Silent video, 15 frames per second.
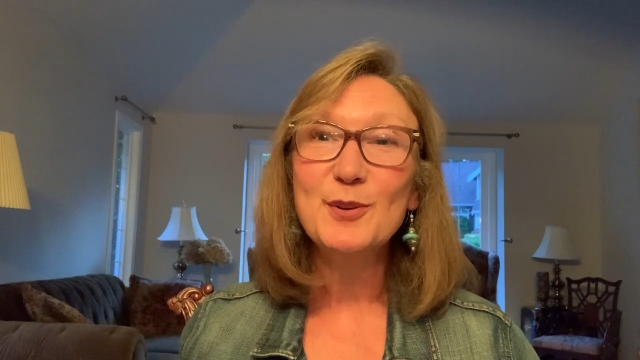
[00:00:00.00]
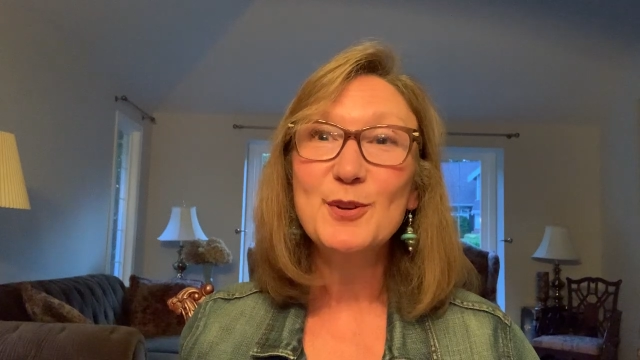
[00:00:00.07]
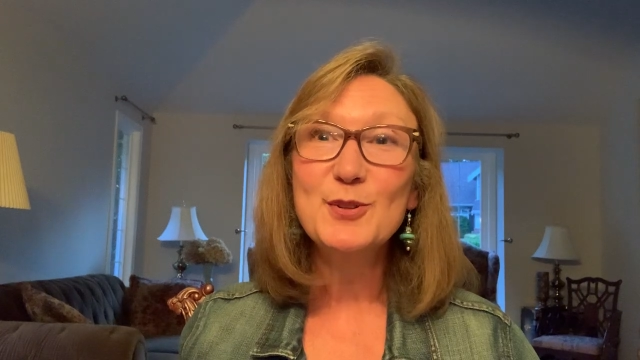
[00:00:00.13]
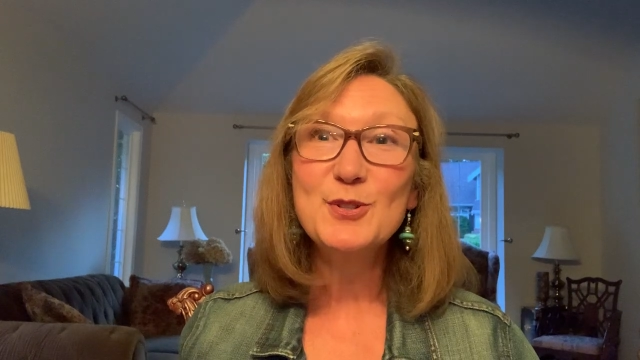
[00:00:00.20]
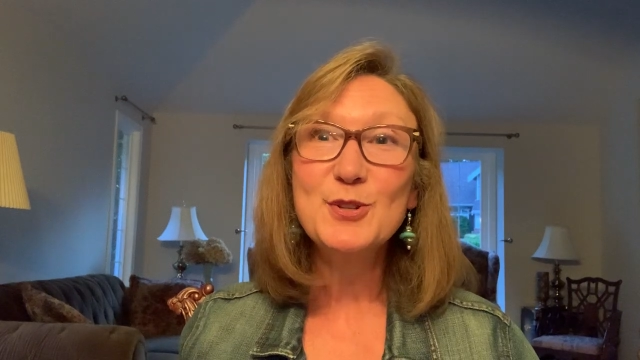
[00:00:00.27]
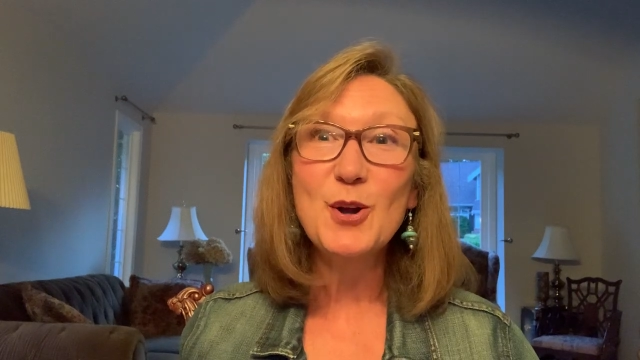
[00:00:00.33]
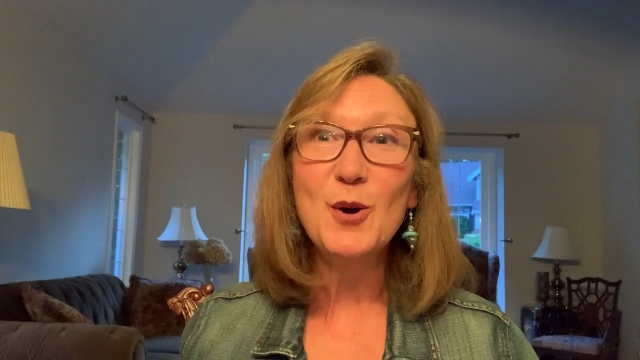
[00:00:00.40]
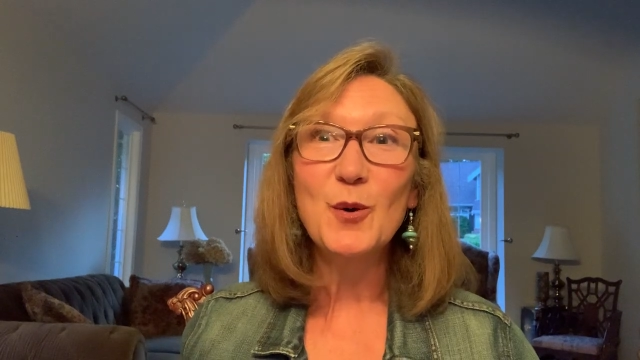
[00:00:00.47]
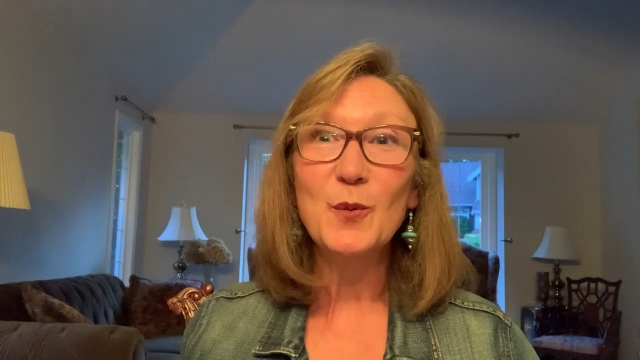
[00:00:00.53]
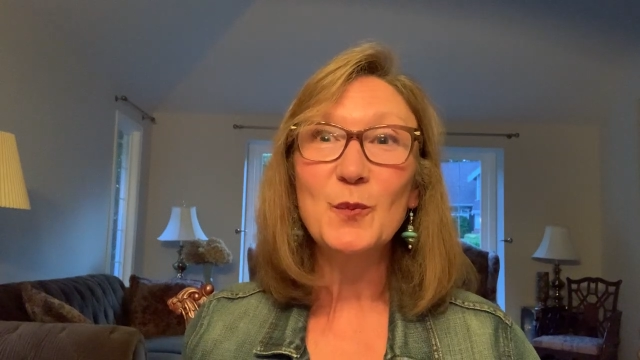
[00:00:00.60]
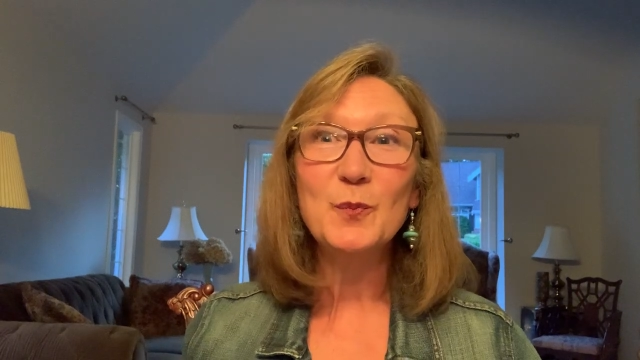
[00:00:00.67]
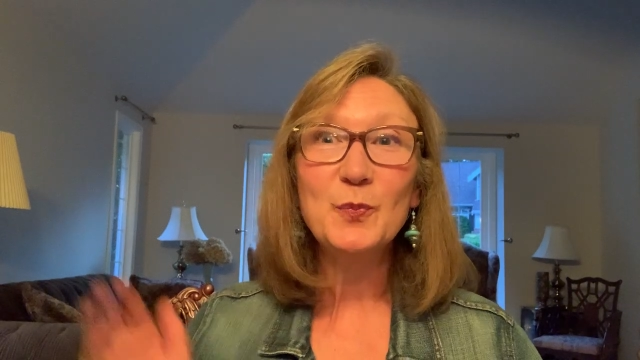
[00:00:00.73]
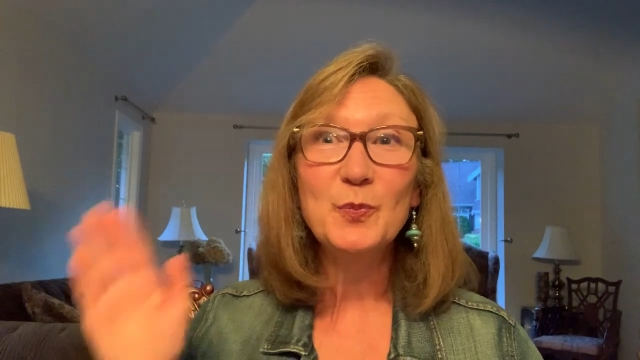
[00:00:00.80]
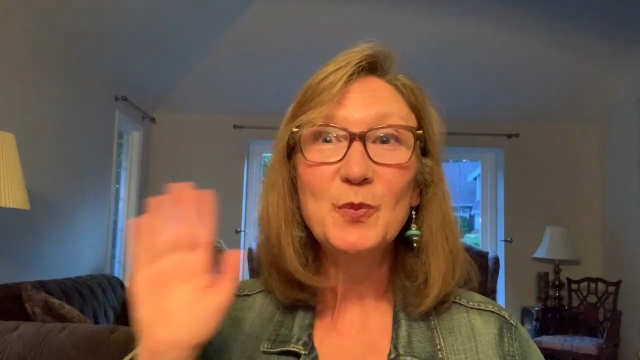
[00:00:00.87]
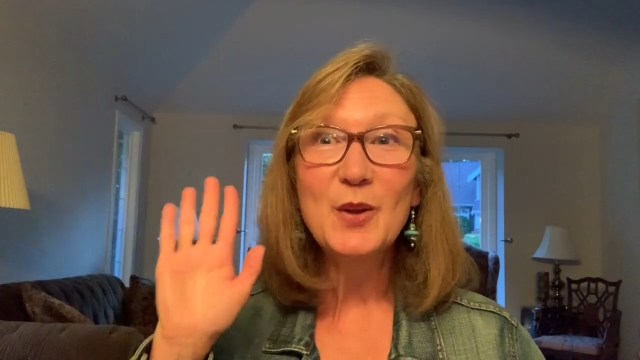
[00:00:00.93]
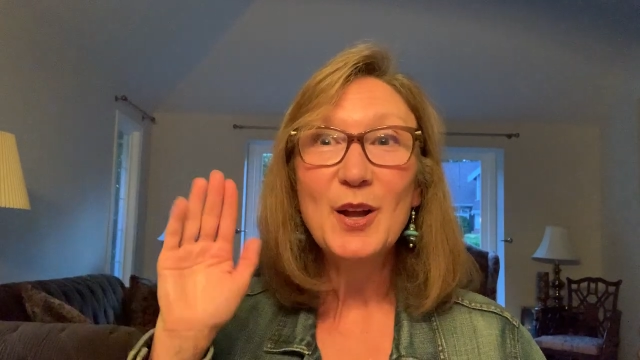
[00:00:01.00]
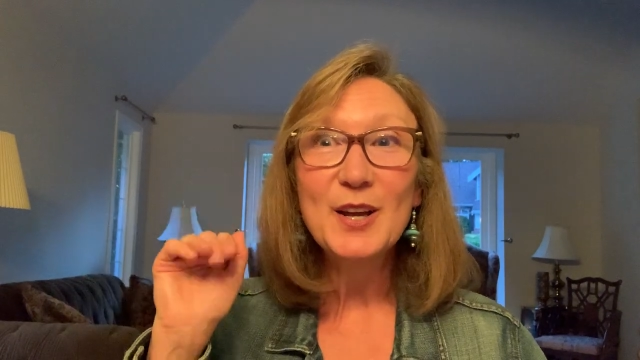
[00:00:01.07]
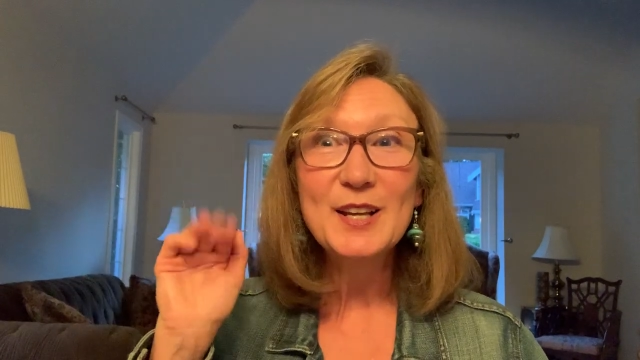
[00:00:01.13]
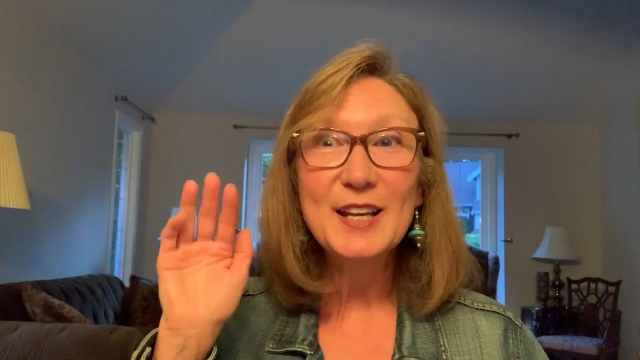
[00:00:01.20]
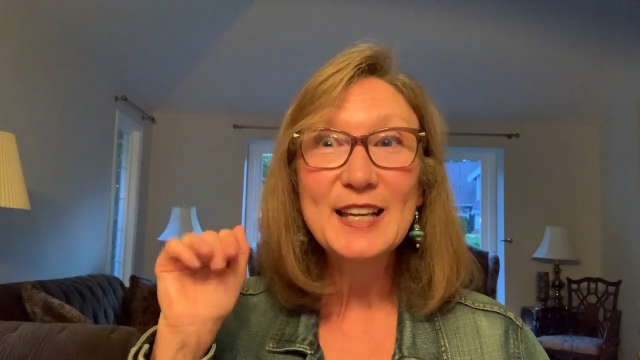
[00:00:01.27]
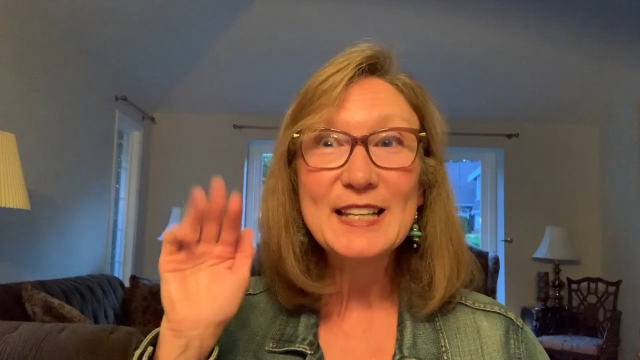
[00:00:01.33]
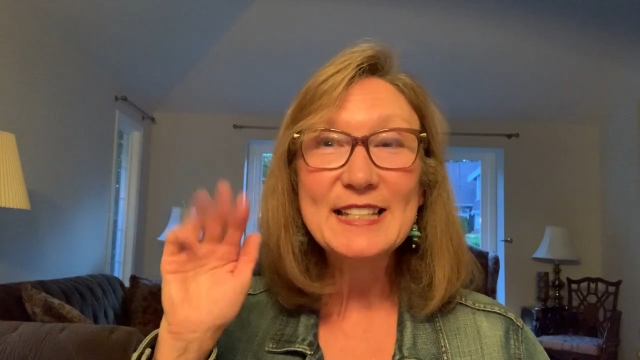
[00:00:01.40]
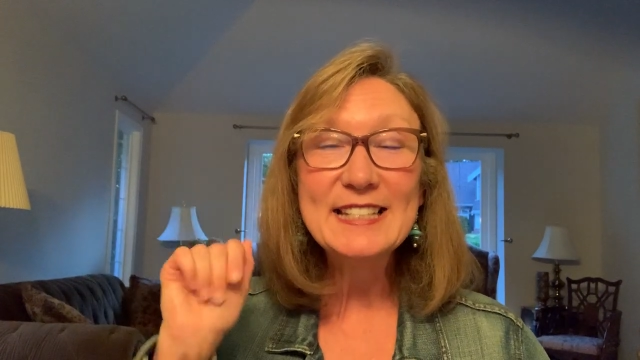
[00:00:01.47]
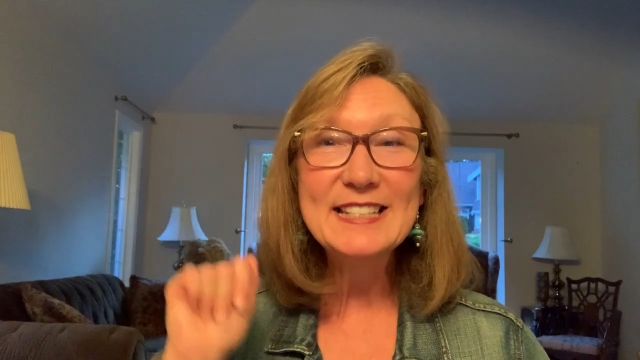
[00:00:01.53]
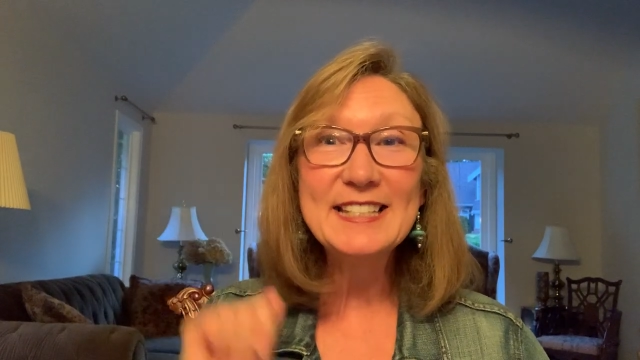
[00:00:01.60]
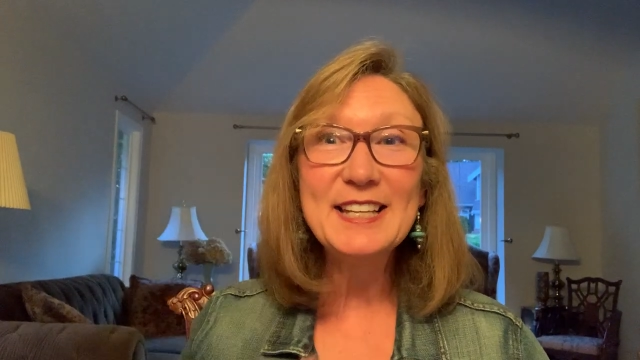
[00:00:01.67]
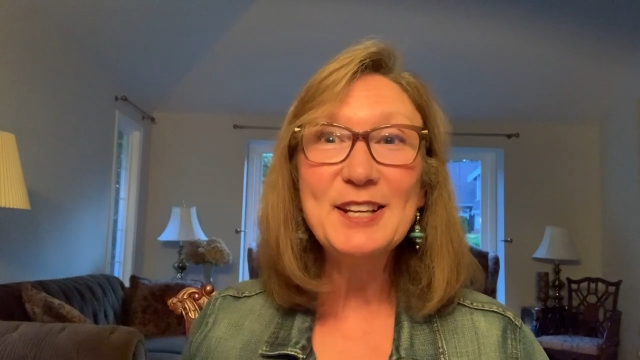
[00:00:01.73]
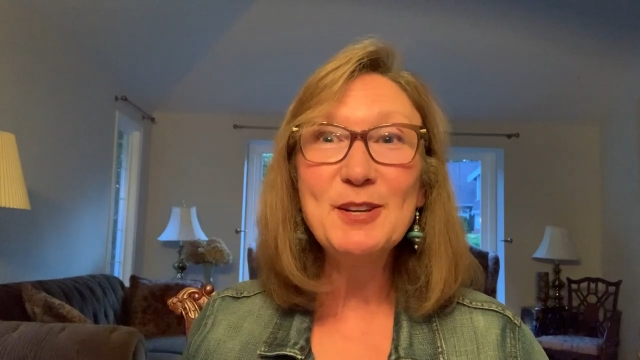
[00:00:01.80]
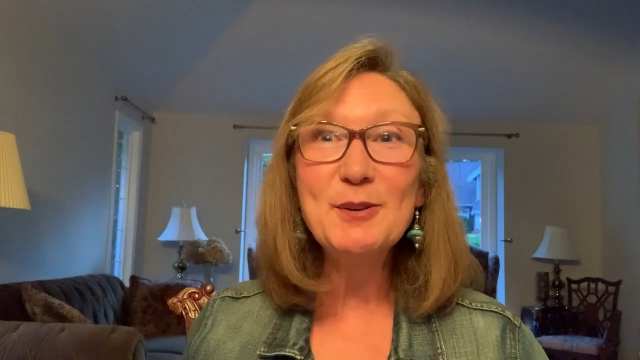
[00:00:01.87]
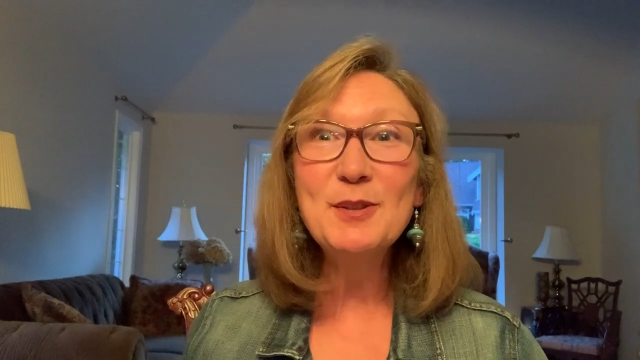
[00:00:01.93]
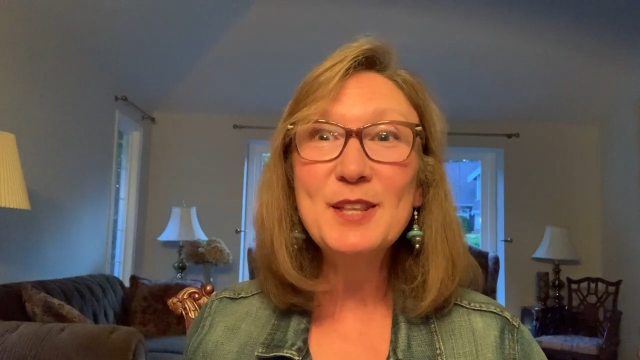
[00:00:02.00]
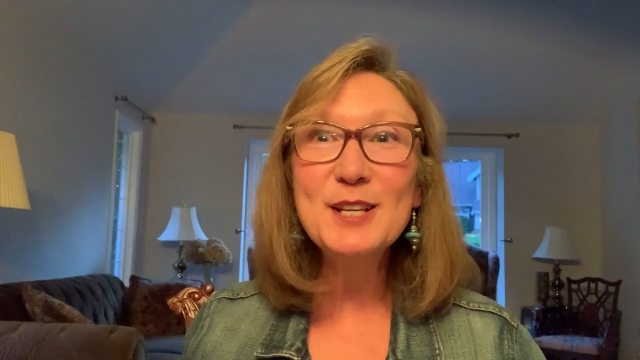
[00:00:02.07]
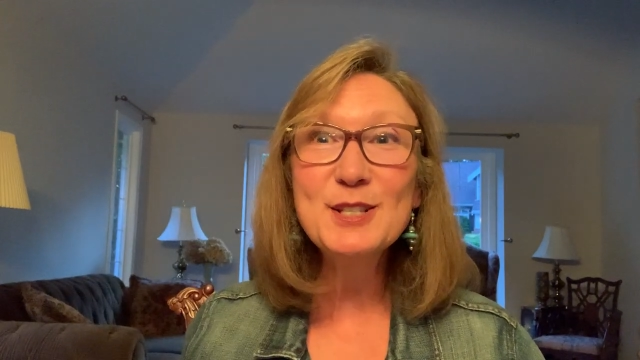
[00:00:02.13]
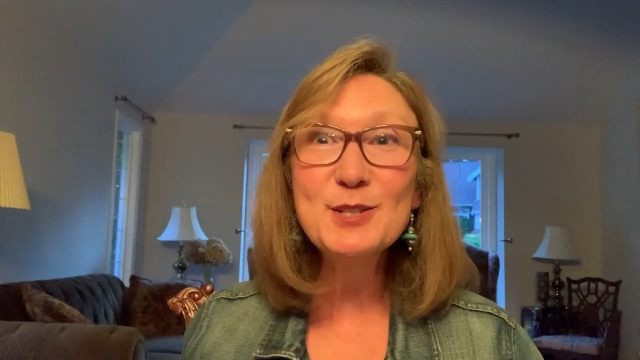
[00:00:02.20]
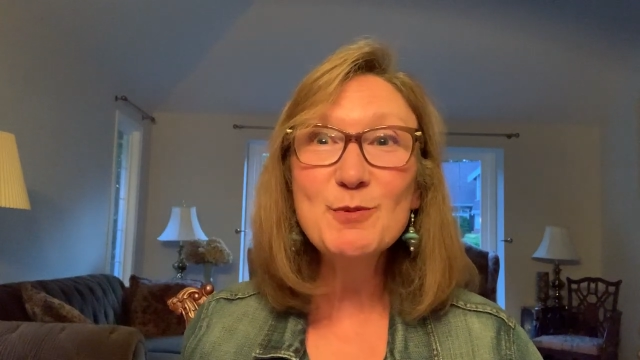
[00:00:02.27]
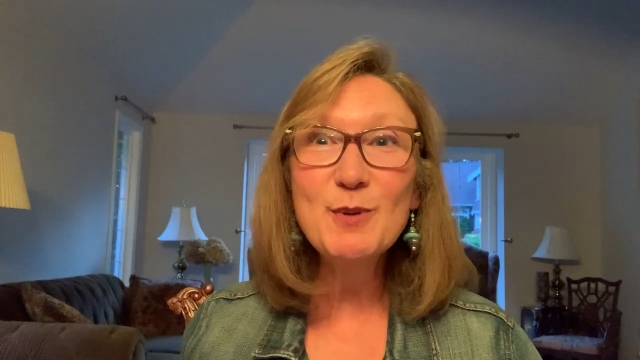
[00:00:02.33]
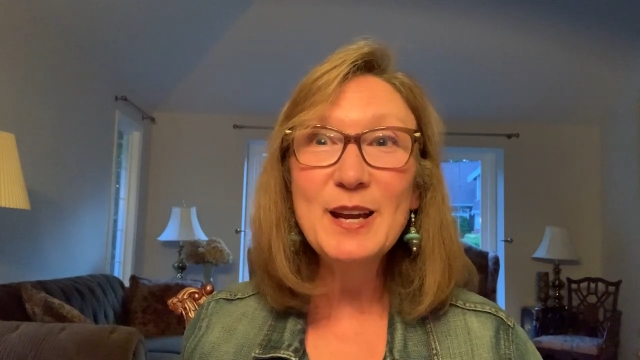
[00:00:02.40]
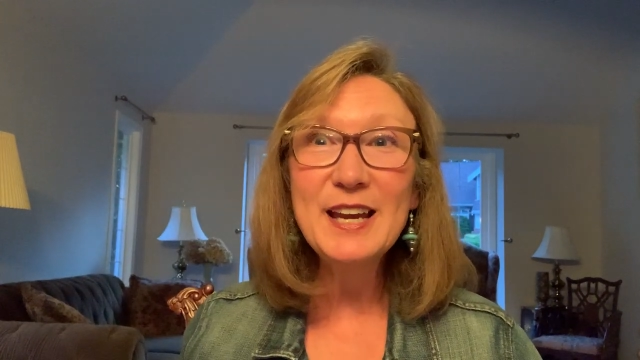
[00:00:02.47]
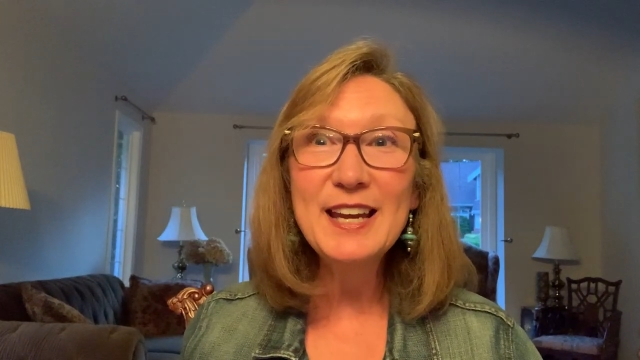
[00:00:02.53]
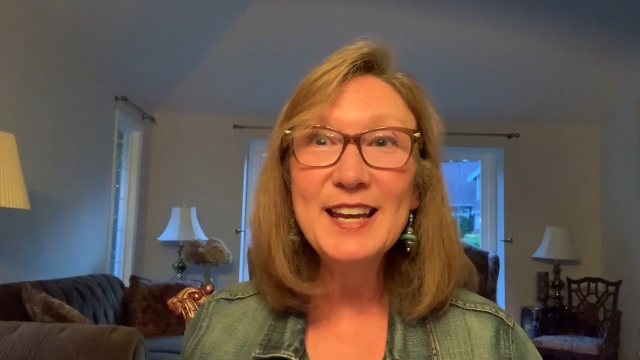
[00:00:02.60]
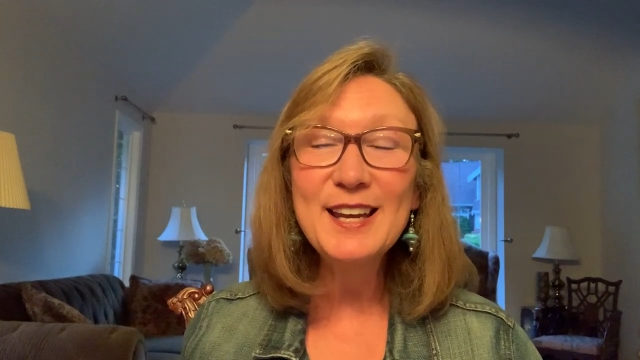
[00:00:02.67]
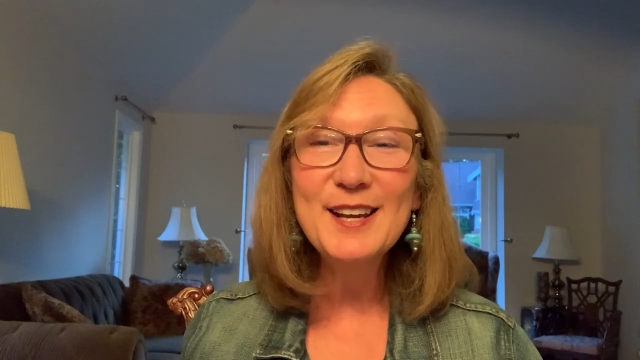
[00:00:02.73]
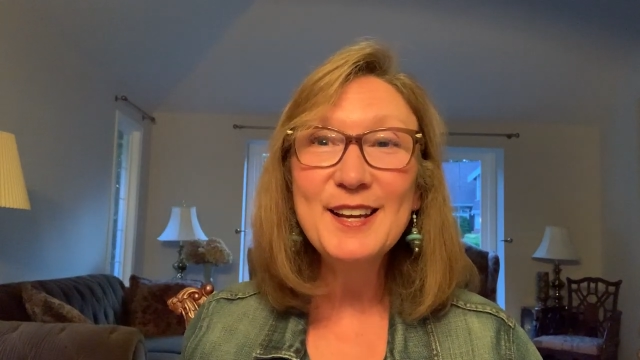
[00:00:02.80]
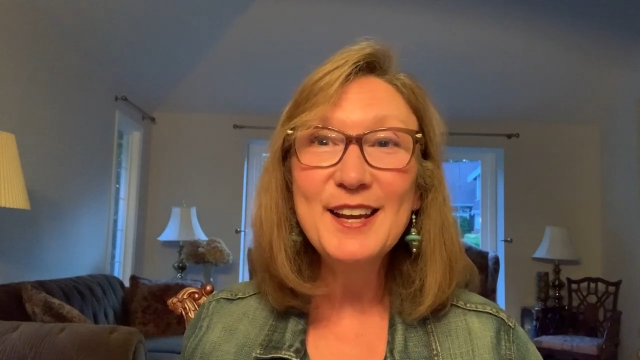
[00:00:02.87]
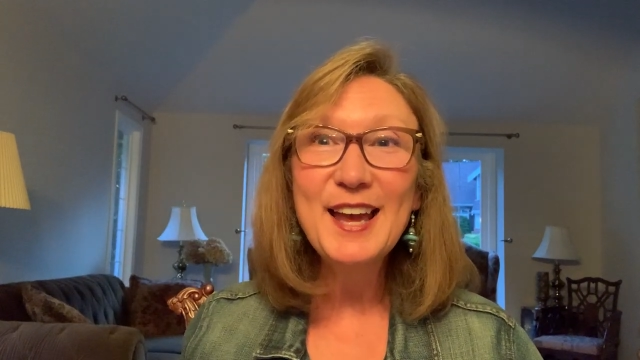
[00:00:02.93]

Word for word: So, see you this week,